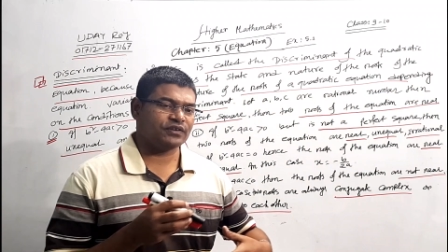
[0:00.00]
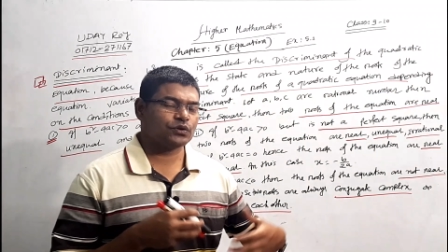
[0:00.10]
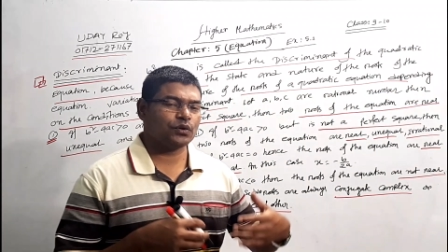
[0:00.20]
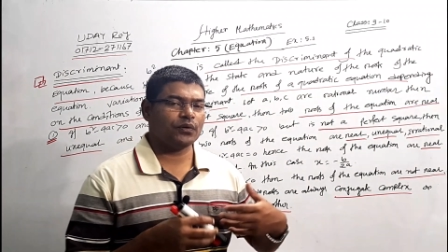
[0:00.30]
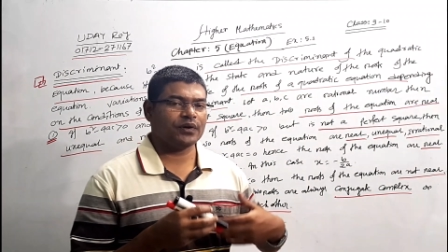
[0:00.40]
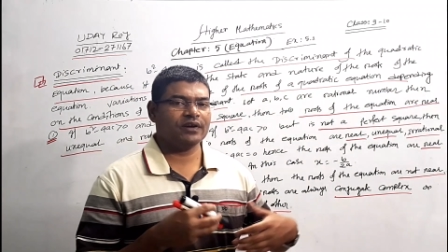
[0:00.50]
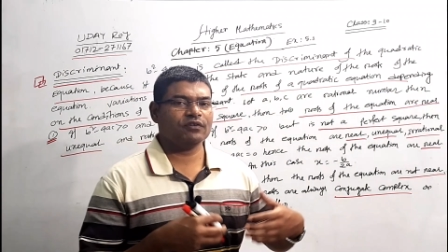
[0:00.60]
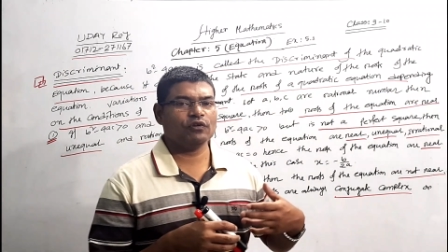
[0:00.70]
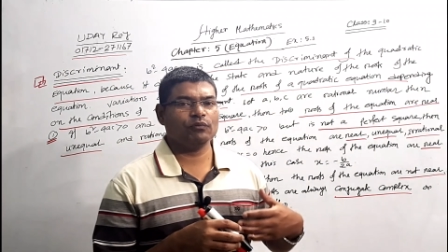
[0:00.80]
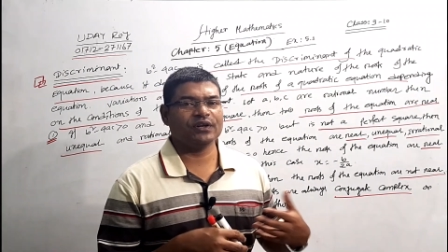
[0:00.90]
so it
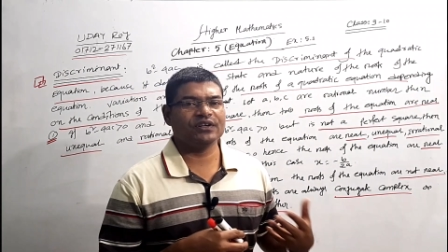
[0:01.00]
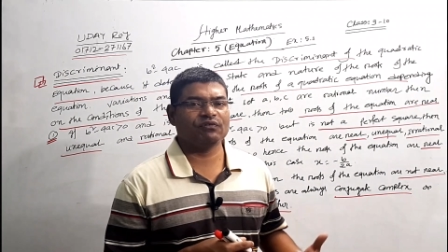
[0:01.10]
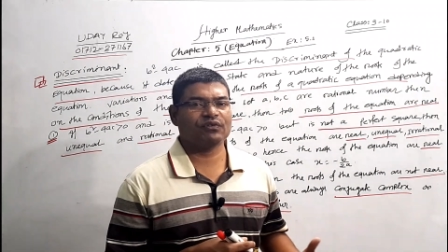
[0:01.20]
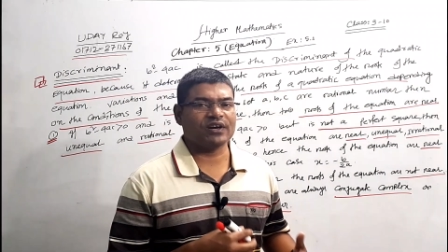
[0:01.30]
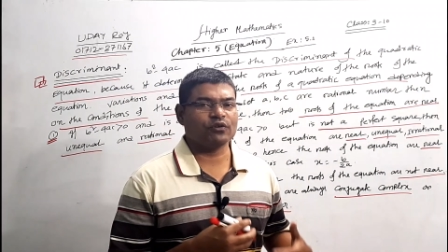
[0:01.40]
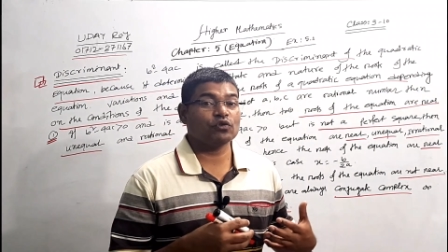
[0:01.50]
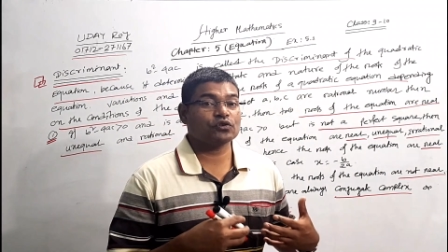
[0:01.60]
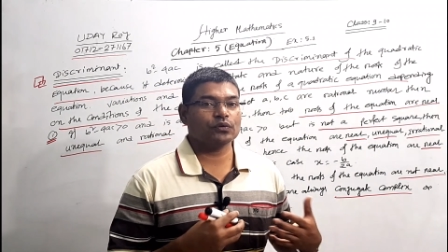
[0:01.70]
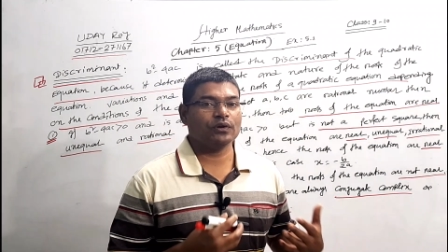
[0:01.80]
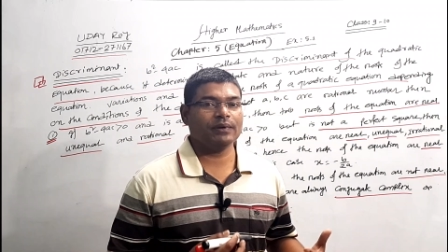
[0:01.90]
will be different,
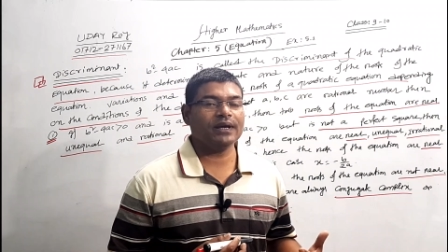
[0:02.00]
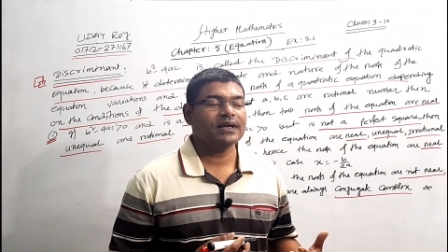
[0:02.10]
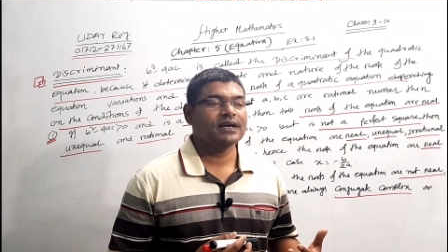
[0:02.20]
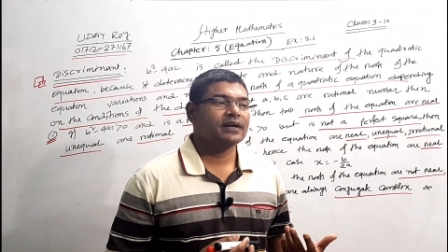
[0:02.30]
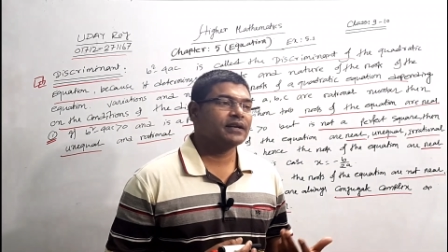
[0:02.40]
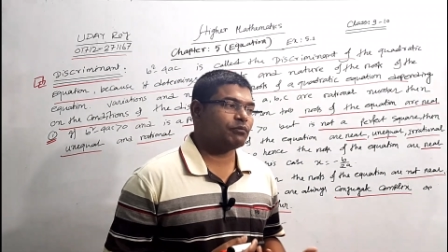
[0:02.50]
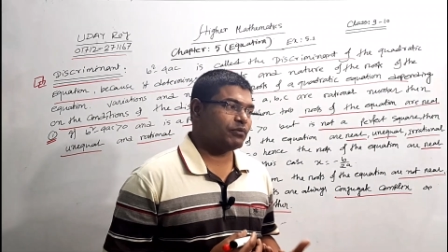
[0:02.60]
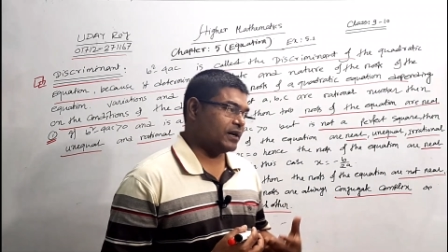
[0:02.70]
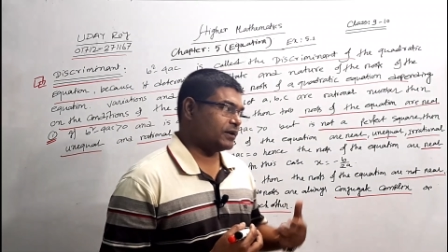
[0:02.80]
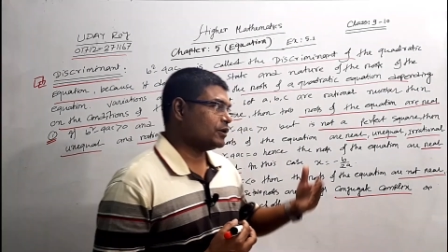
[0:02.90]
roots will be
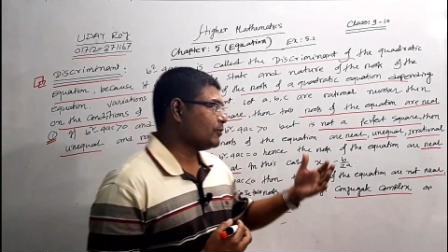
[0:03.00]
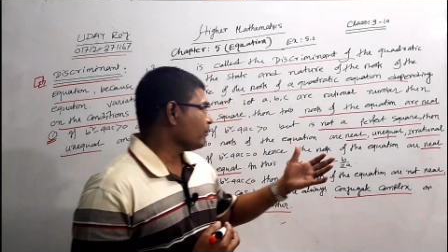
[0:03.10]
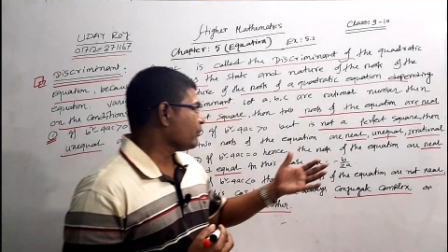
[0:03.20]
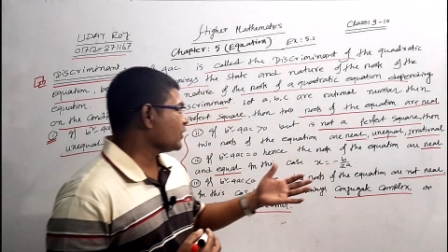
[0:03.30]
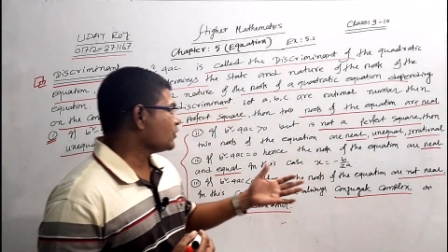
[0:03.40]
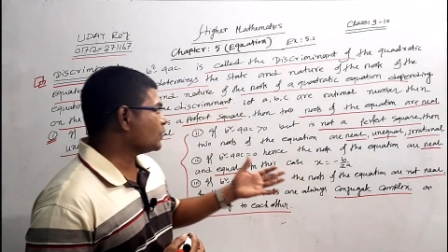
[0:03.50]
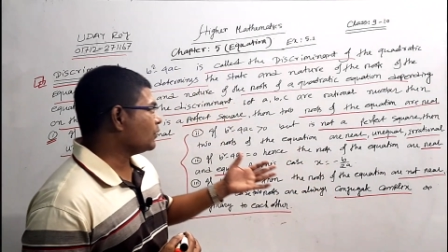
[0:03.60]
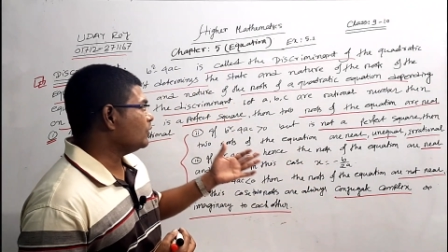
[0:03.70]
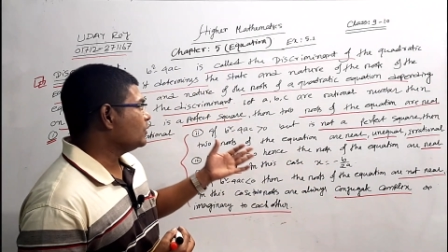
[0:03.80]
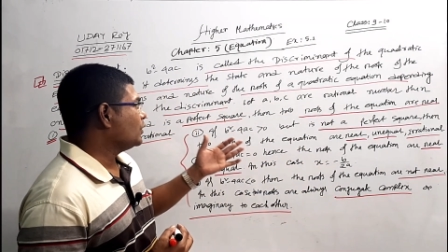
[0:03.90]
different.
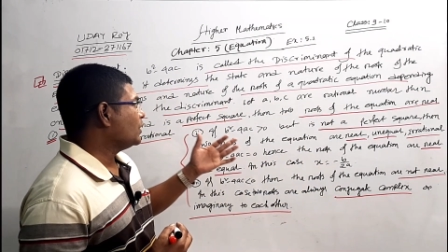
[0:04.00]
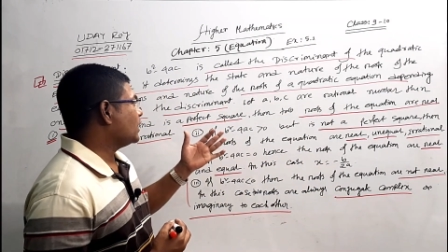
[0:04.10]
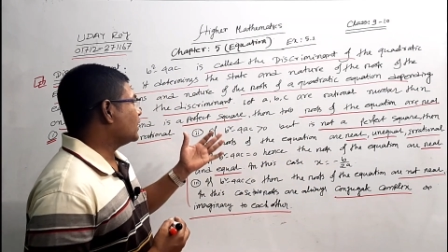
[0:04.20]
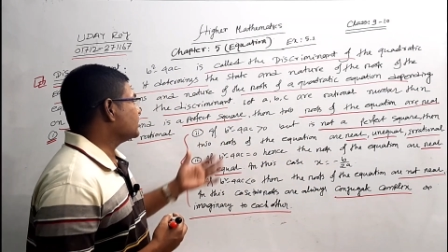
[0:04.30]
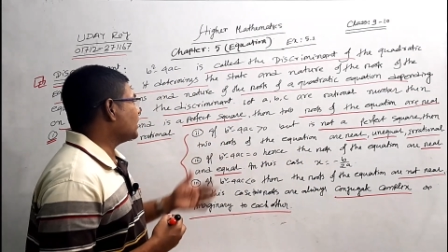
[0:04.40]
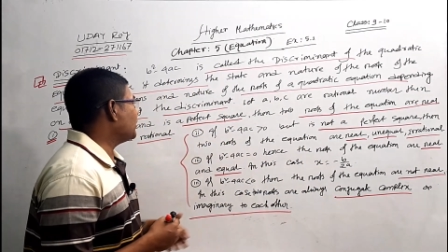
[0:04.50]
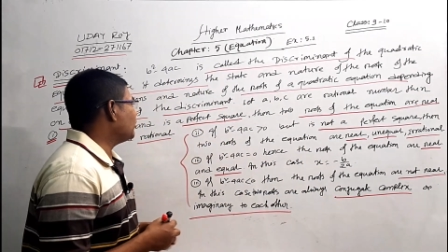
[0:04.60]
So number